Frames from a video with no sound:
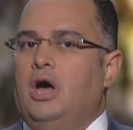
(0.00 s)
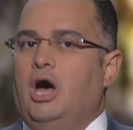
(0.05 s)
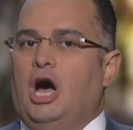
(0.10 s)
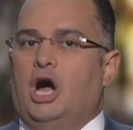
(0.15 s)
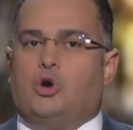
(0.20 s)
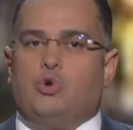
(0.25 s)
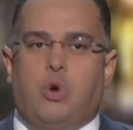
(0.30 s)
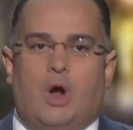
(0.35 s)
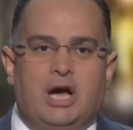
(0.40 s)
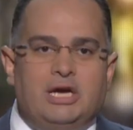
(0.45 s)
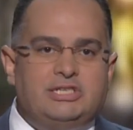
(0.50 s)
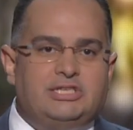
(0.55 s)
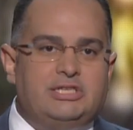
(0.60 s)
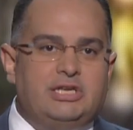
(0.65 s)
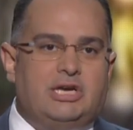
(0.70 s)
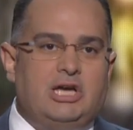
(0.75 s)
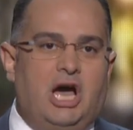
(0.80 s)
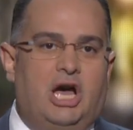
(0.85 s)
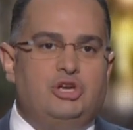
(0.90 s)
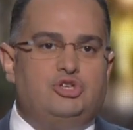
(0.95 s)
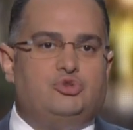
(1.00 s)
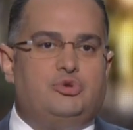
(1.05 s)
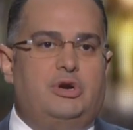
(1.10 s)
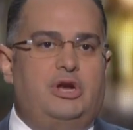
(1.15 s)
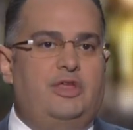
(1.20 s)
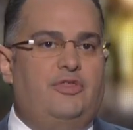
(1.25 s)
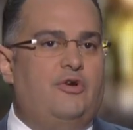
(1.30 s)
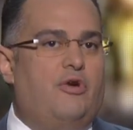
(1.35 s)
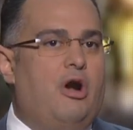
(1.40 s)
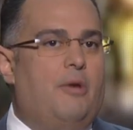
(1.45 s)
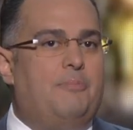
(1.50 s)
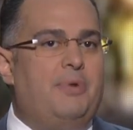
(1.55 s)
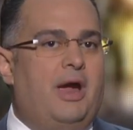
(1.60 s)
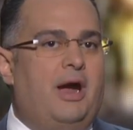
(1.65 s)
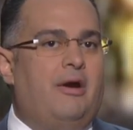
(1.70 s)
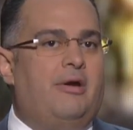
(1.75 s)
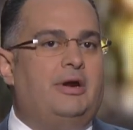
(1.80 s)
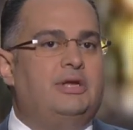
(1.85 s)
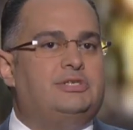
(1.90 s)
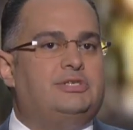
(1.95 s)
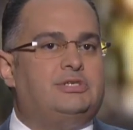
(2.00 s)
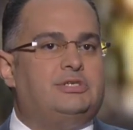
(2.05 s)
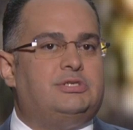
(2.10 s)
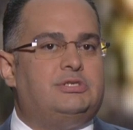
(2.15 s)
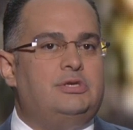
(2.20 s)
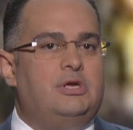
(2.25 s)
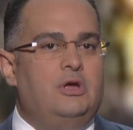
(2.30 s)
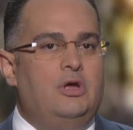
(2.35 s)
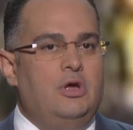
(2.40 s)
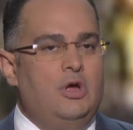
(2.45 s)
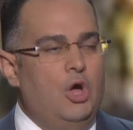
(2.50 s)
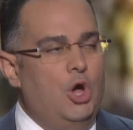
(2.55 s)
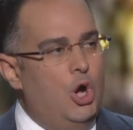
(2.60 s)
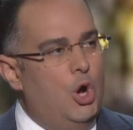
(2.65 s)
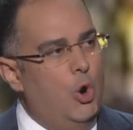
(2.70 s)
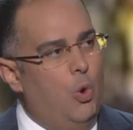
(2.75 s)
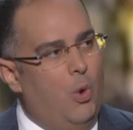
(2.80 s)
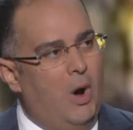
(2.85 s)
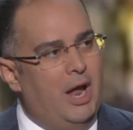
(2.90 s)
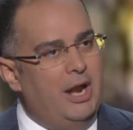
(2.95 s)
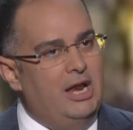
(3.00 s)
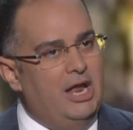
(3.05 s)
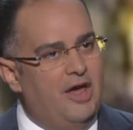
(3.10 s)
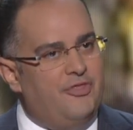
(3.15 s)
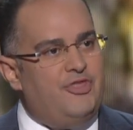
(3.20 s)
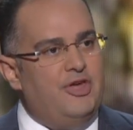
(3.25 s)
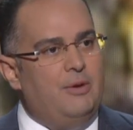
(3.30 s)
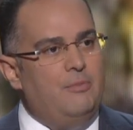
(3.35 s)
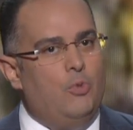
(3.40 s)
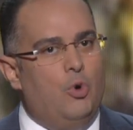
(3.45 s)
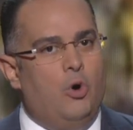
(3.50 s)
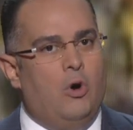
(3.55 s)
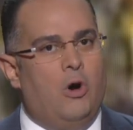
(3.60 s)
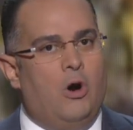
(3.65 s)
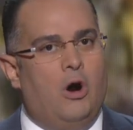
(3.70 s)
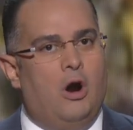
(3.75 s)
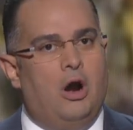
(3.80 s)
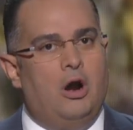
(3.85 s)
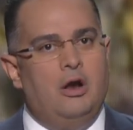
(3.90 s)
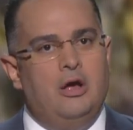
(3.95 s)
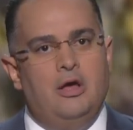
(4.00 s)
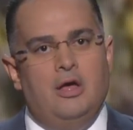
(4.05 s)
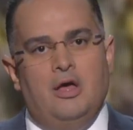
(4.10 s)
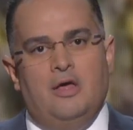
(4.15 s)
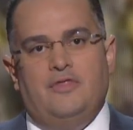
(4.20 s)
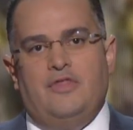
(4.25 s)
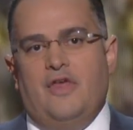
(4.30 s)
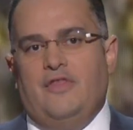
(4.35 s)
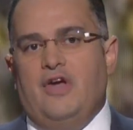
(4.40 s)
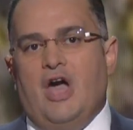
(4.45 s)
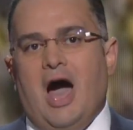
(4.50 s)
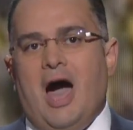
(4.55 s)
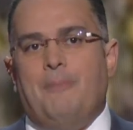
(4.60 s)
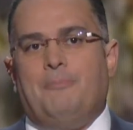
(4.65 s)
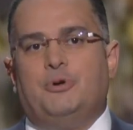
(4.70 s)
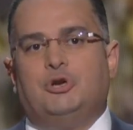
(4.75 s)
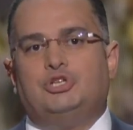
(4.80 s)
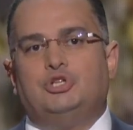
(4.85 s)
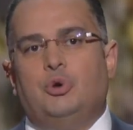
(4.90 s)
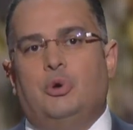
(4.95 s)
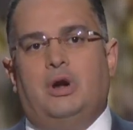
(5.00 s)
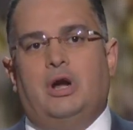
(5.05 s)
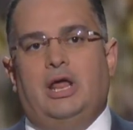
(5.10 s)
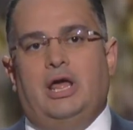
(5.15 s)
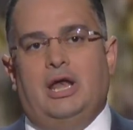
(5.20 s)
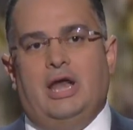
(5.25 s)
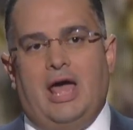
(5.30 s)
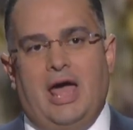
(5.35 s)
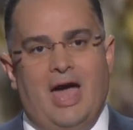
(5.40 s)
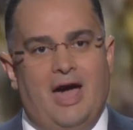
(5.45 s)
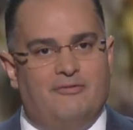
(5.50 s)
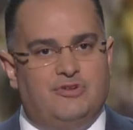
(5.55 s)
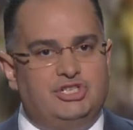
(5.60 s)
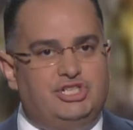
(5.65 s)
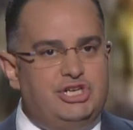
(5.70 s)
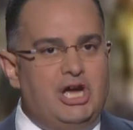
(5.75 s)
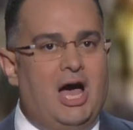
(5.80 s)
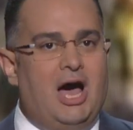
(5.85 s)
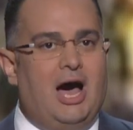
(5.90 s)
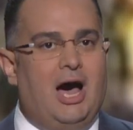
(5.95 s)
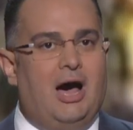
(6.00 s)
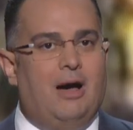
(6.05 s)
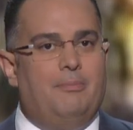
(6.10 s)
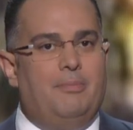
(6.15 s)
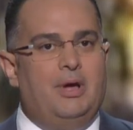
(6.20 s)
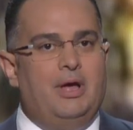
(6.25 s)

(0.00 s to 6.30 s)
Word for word: Across the country, there are parents who want nothing more than the opportunity to have a job